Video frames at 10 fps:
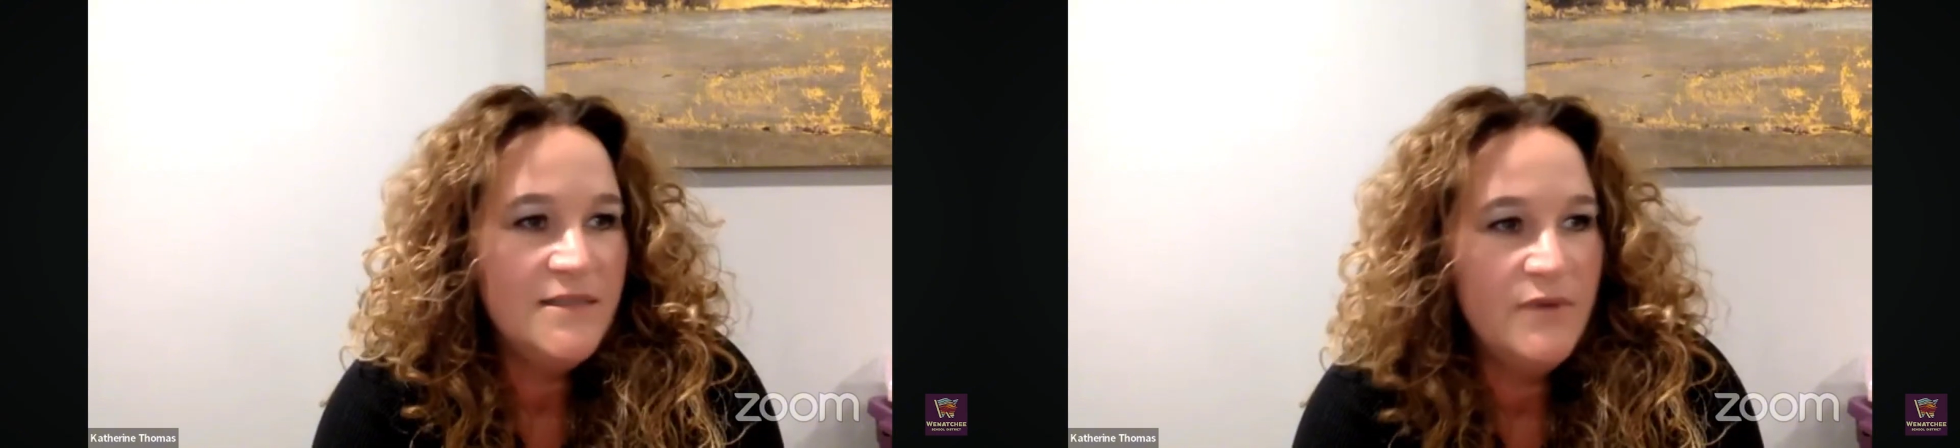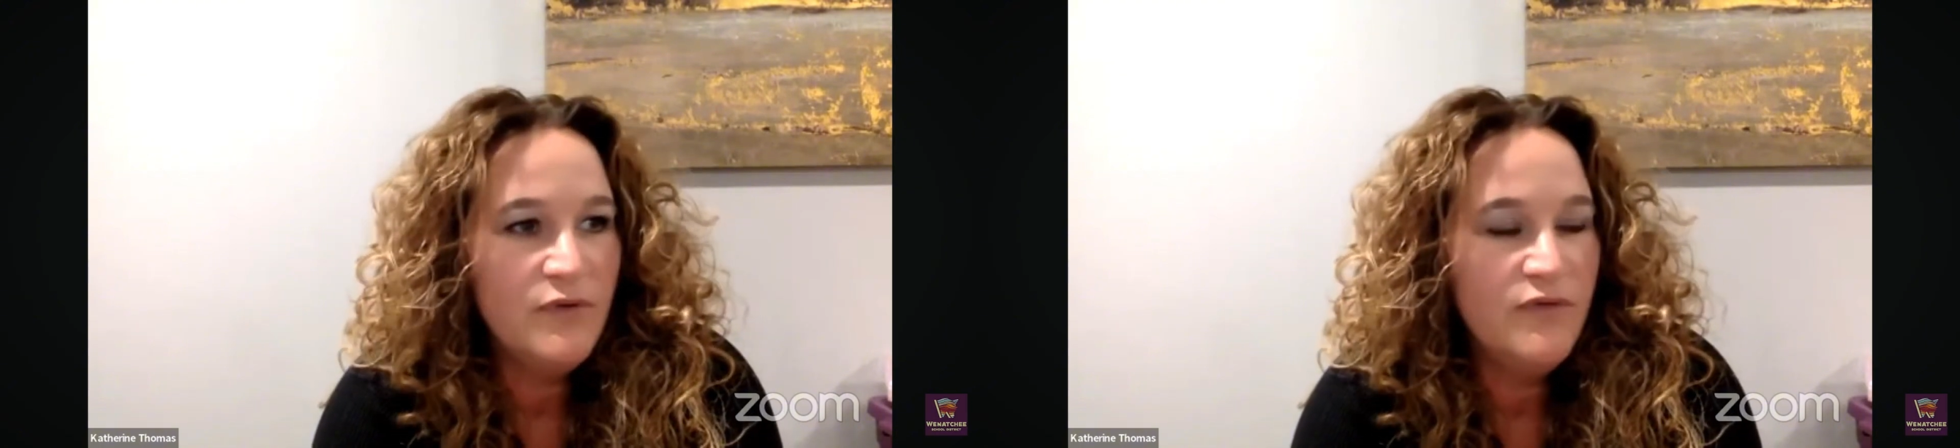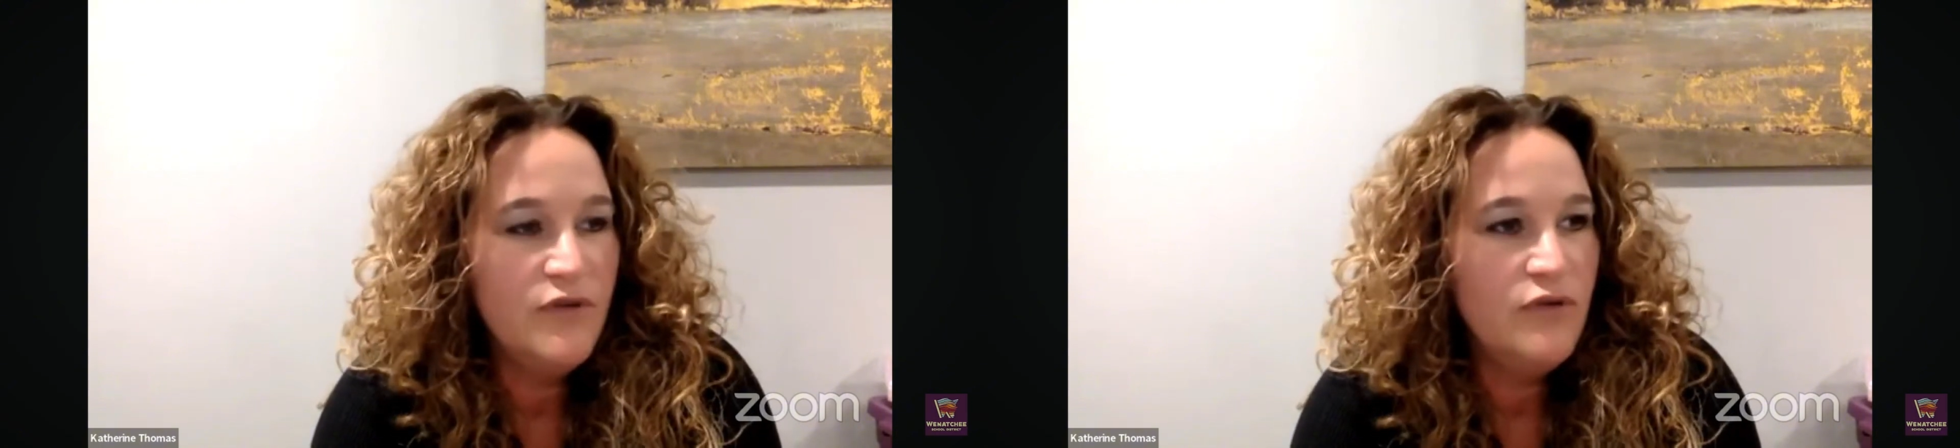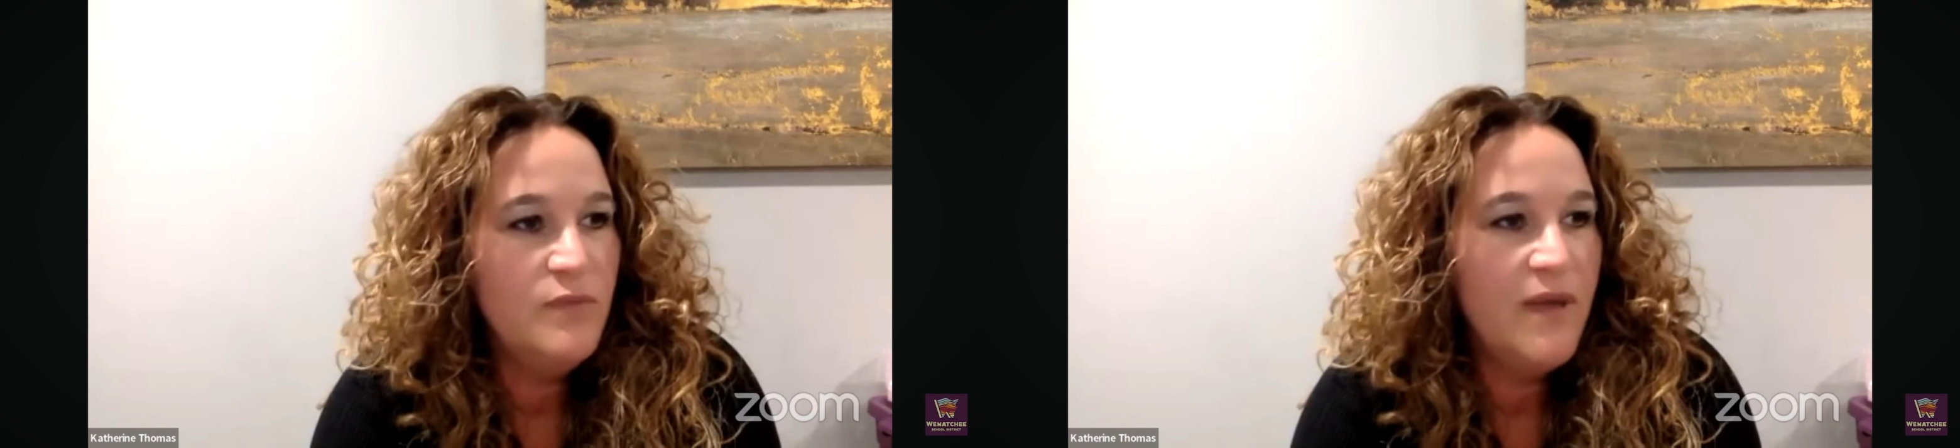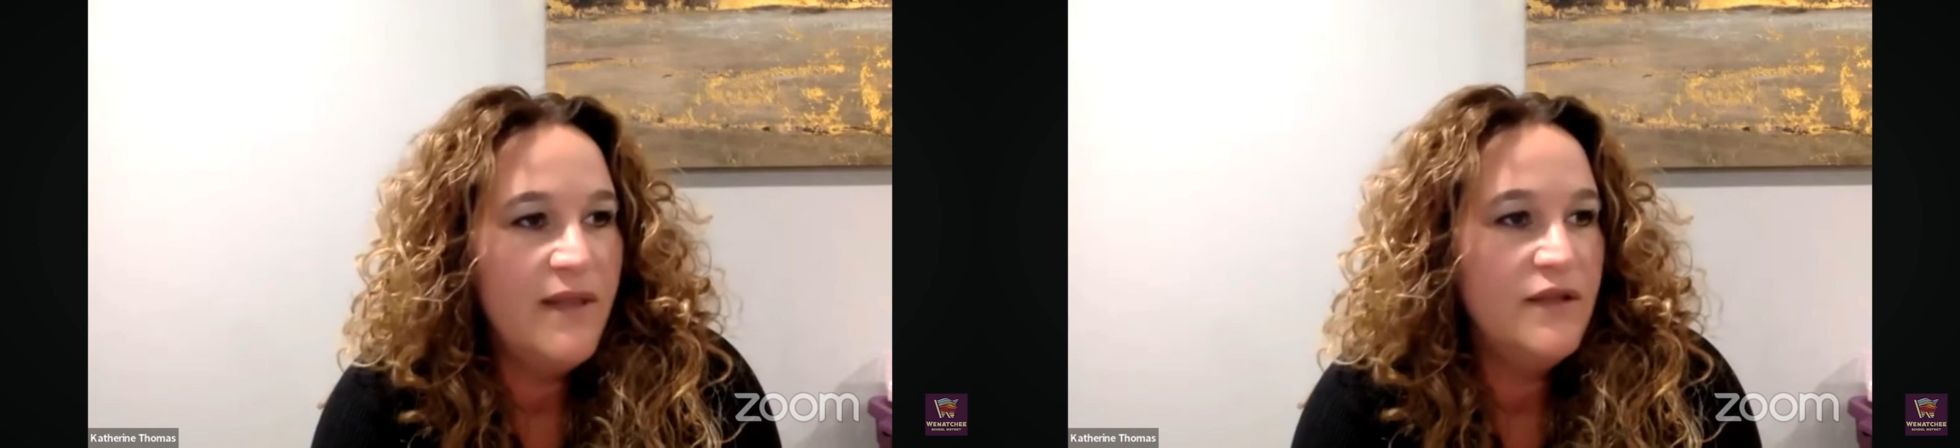be reviewed
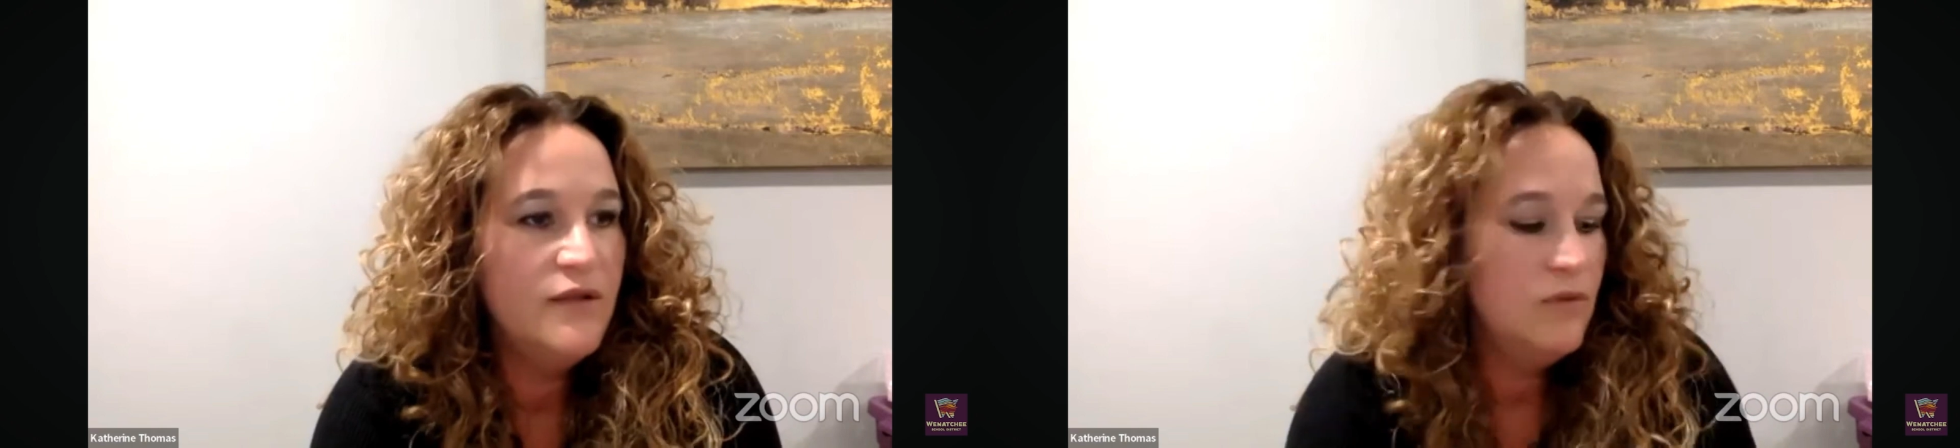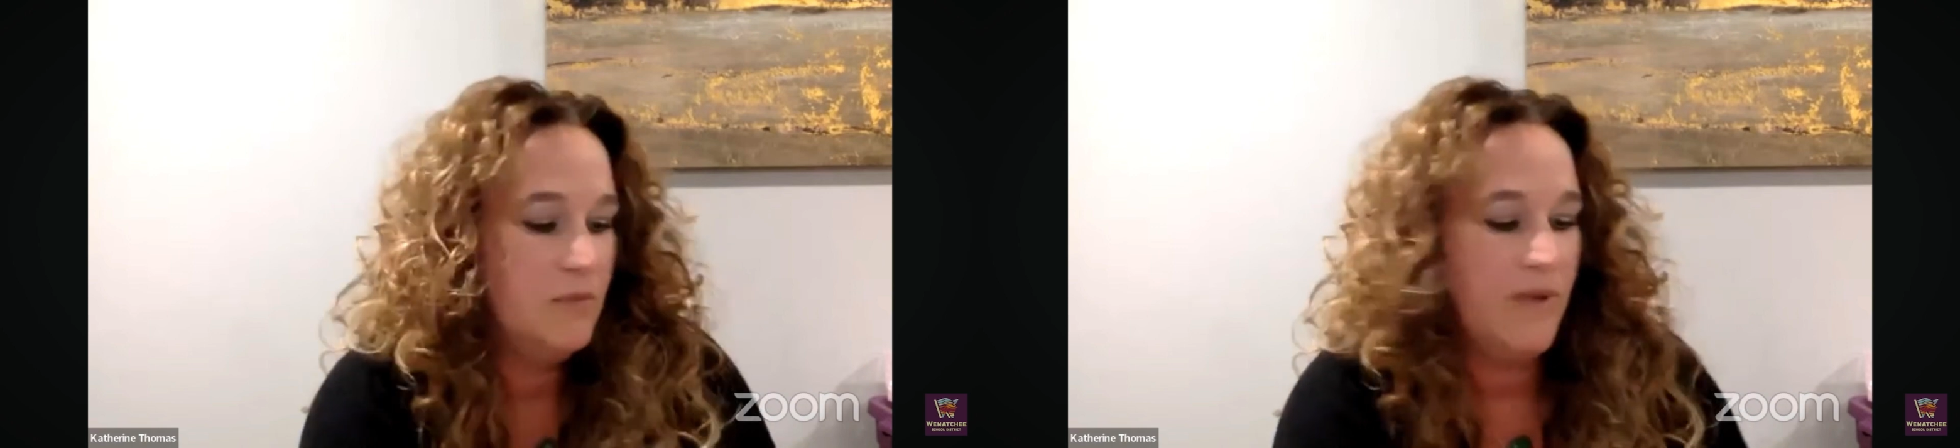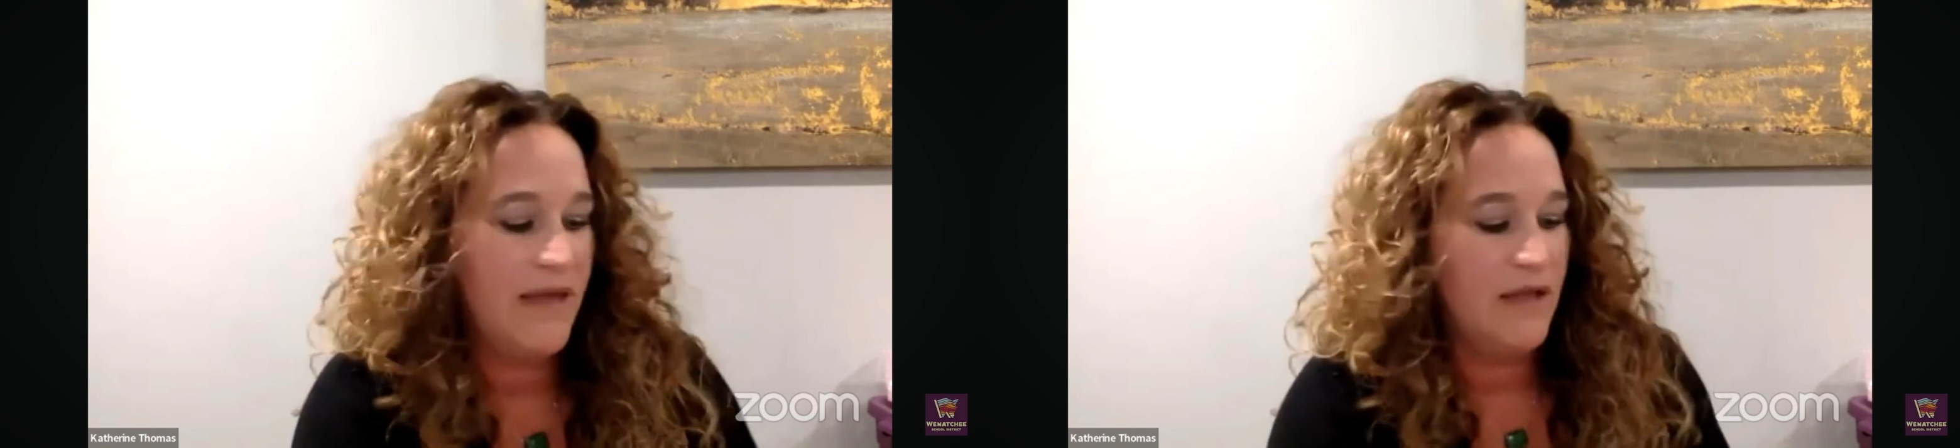by